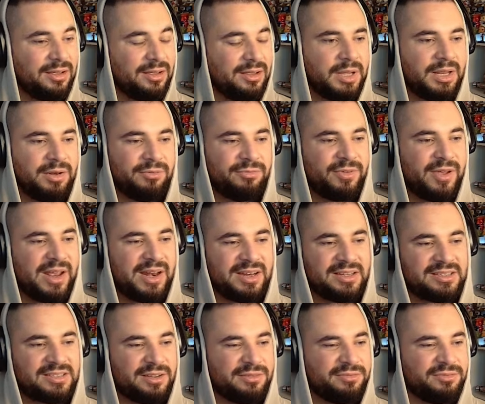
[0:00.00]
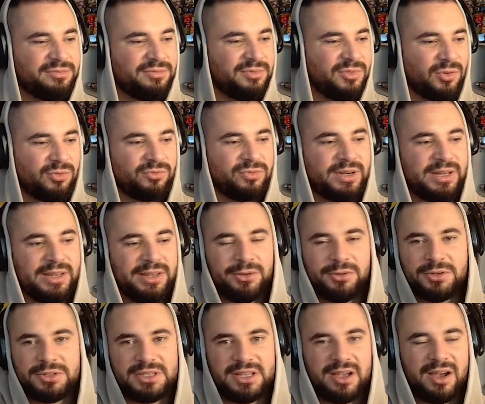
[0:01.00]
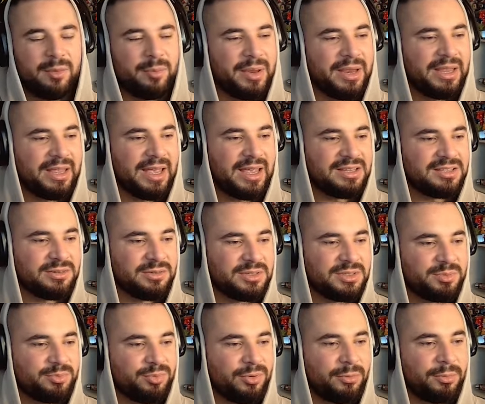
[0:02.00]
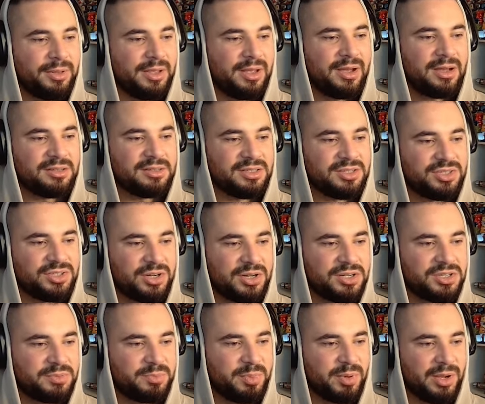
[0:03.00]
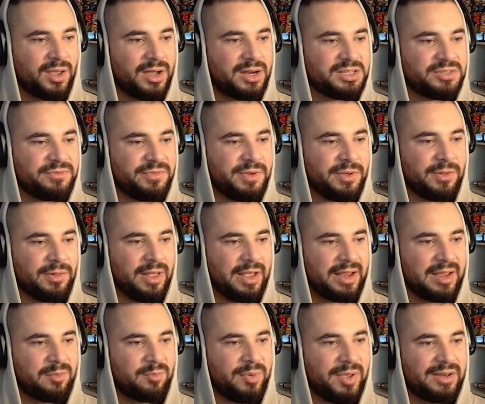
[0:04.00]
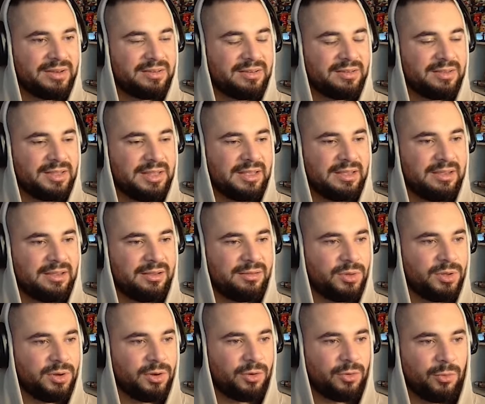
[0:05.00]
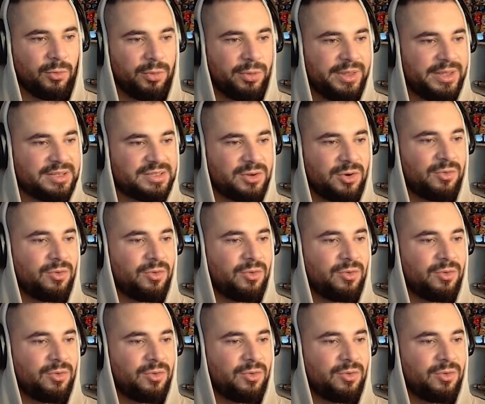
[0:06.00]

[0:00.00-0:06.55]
In fairness, I've not really used the RPK, so it's probably hard to judge, but I just feel like compared to the, you know, all the assault